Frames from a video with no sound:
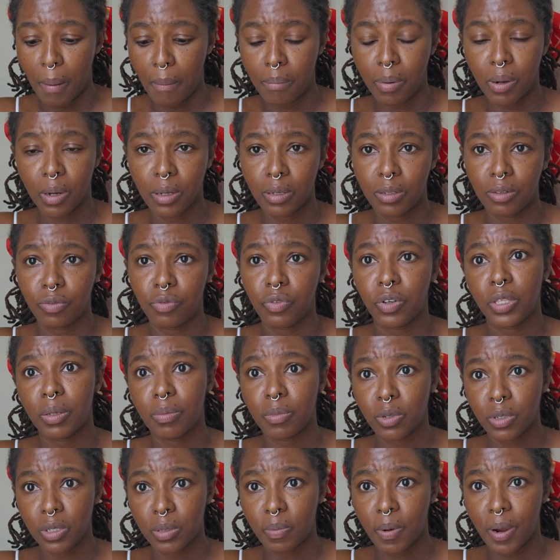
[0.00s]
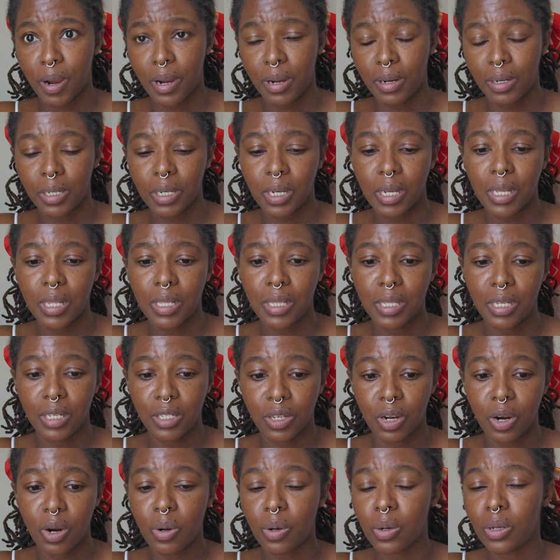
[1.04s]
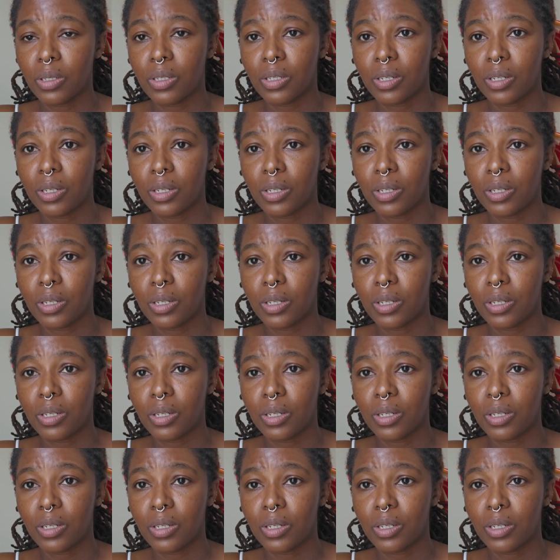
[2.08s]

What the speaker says: But for the most part, these are all